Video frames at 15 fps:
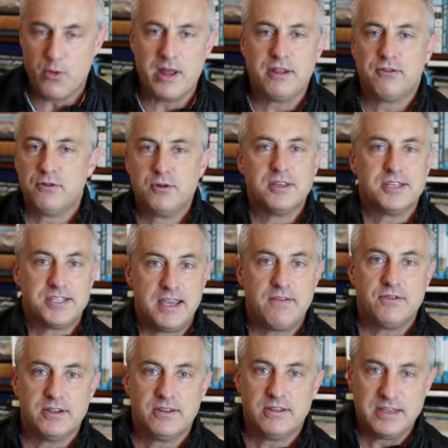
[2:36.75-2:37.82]
run through the
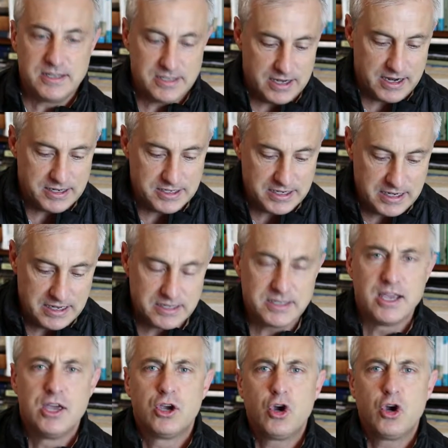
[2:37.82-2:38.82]
seven things that I see as